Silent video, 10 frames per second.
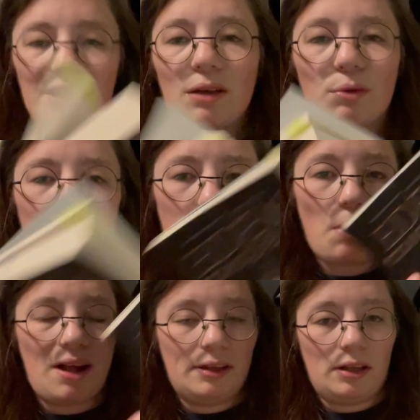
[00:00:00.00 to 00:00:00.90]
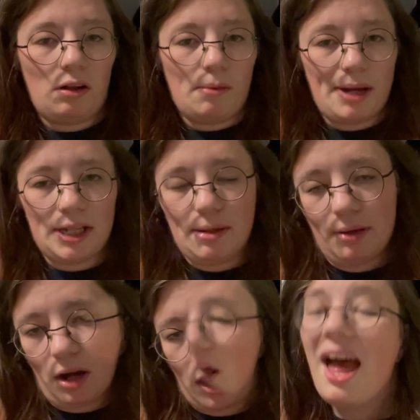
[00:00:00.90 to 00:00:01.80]
which is why it's still in my
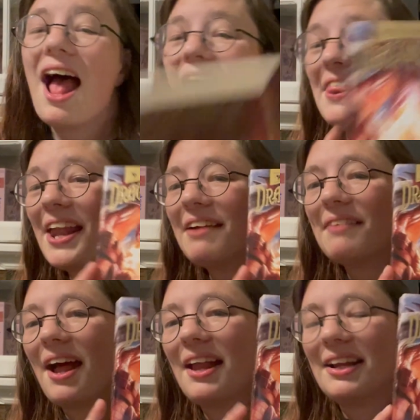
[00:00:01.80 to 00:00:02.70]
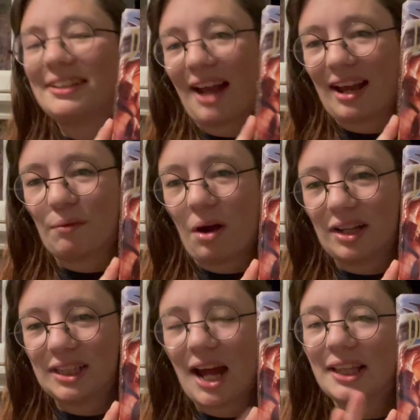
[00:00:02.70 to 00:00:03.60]
TBR card. And then I read Dragon
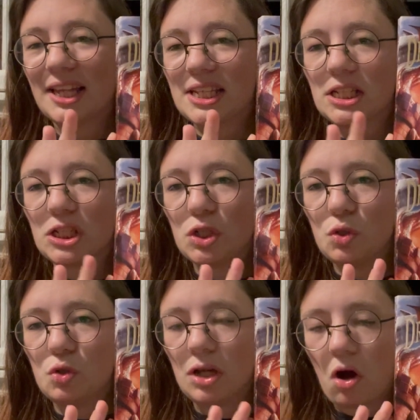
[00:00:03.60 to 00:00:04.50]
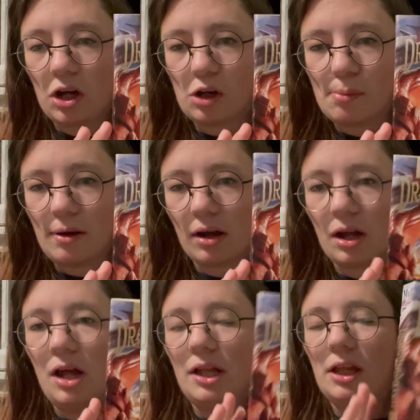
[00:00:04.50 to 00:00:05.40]
Watch. I listened to the audiobook.
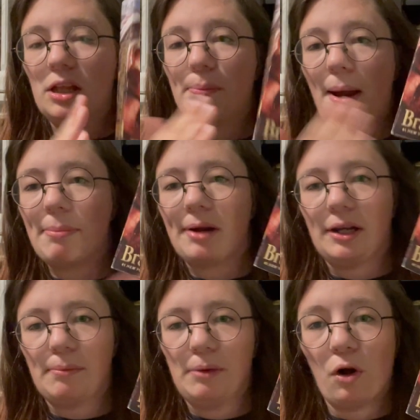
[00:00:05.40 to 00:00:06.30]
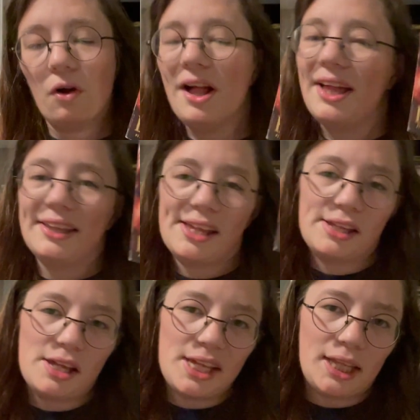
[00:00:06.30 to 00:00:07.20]
This is by Brandon Mule. This
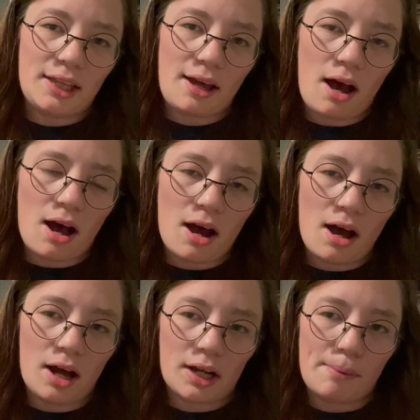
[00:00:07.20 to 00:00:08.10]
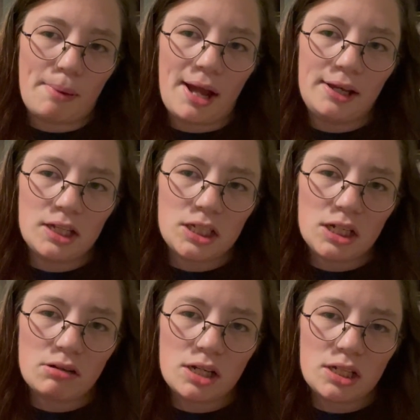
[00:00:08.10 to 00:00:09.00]
is a companion
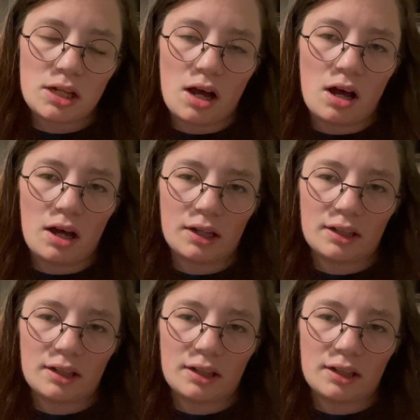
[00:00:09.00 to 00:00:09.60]
series, a